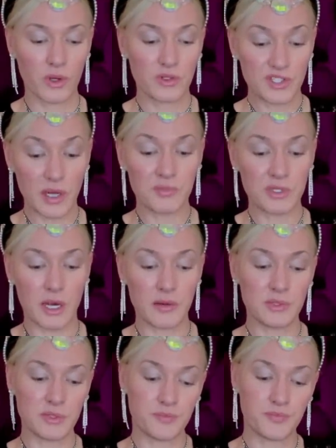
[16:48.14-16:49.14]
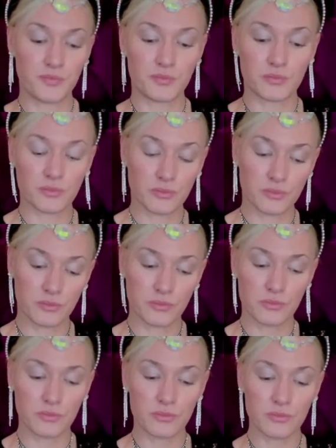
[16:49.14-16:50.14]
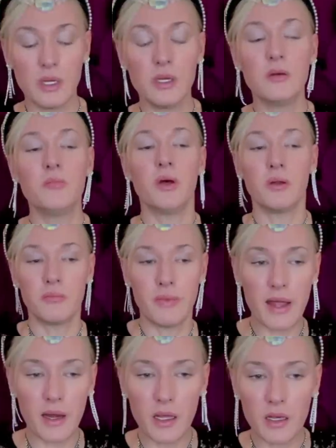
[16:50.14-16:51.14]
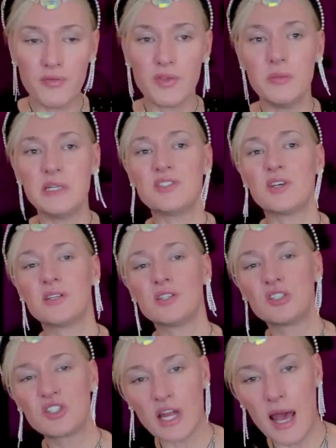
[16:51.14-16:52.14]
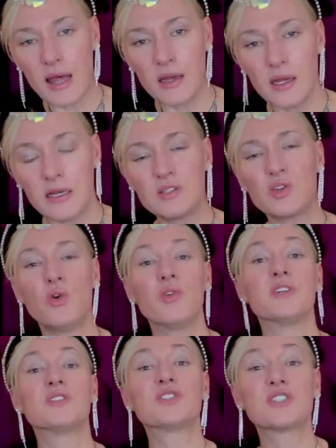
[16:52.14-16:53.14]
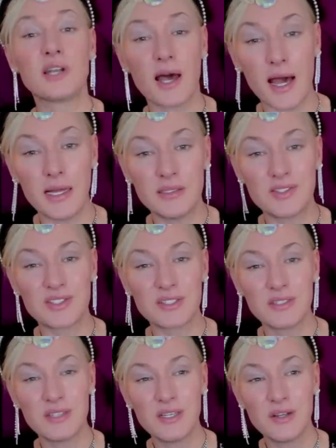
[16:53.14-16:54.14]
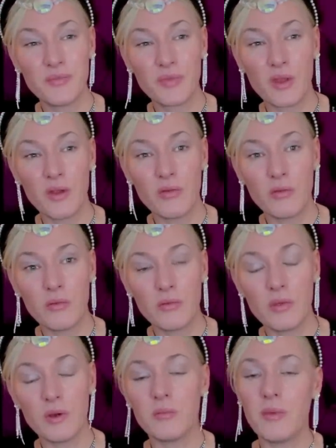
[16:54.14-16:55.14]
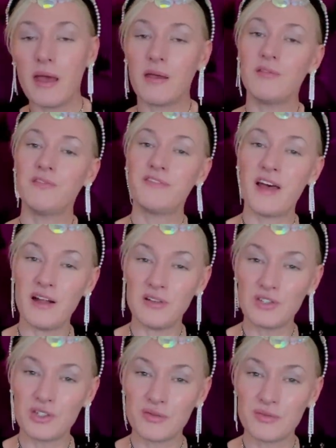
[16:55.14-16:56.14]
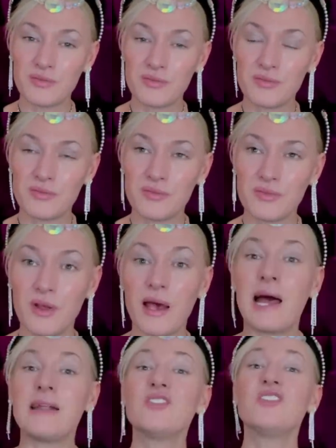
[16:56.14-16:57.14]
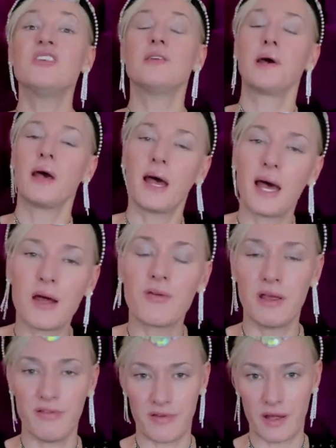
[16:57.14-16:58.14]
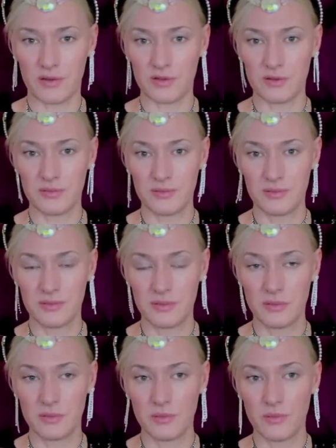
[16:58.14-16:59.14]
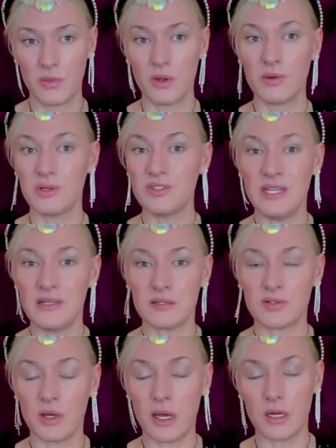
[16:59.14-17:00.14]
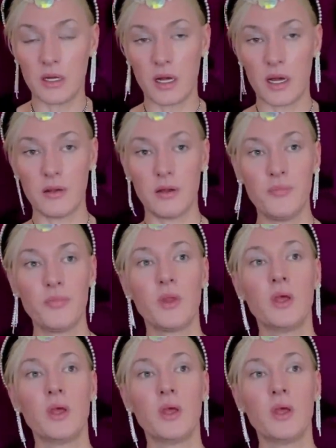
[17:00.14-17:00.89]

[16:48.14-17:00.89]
Sometimes. But many of the misunderstandings or the slights that Meghan felt and that Harry felt, because he doesn't get it either,